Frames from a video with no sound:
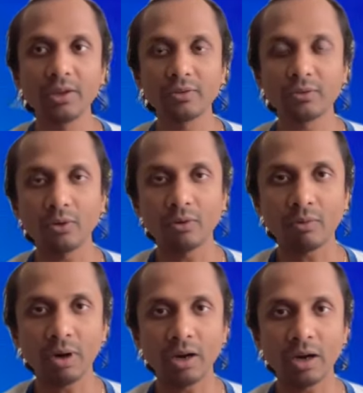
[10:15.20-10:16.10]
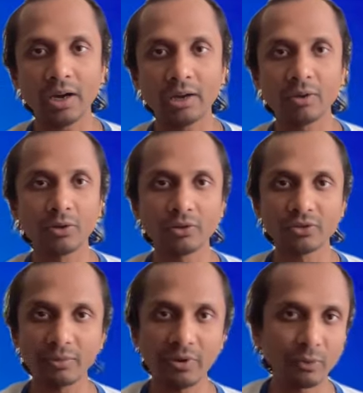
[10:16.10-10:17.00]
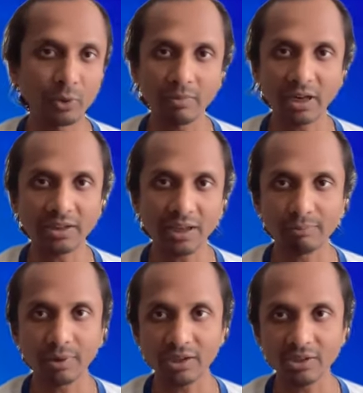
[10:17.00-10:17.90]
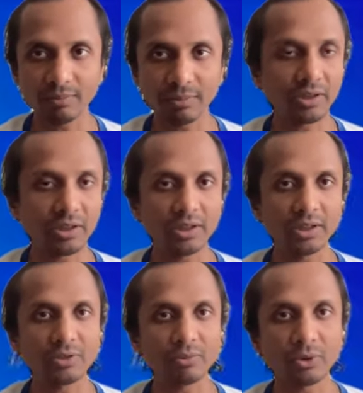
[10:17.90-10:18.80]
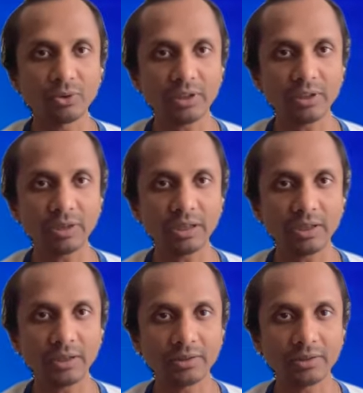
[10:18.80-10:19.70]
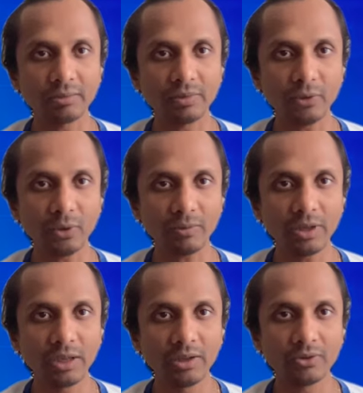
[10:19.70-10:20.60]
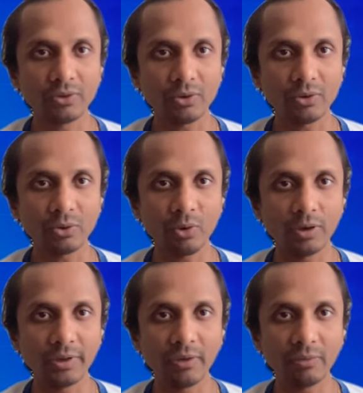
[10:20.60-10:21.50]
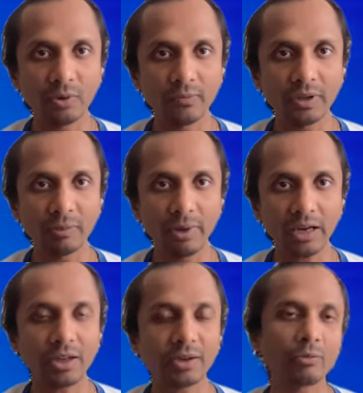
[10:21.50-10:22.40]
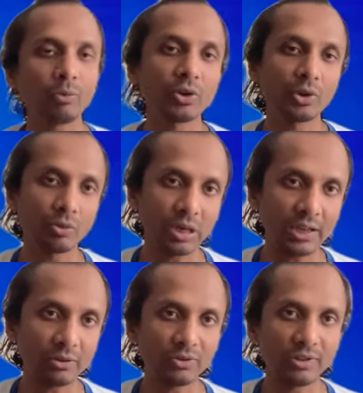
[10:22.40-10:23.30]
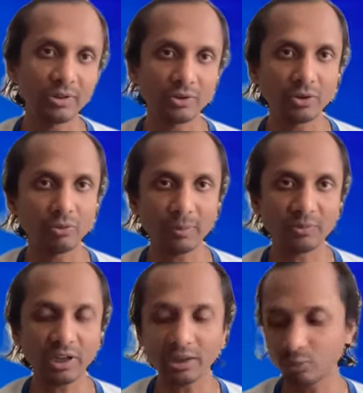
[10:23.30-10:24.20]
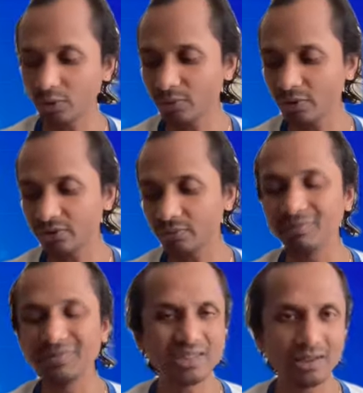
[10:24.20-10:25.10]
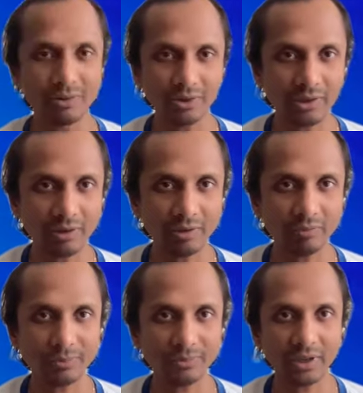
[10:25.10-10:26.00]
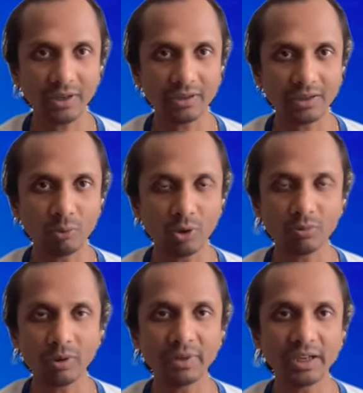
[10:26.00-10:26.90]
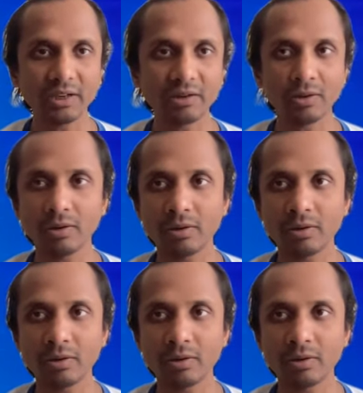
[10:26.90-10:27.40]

So I don't know, some of you might have participated in the interviews that we conducted before. So you all gave your feedback, like what you would like to see on the new website, what was missing on the current website, and what will make it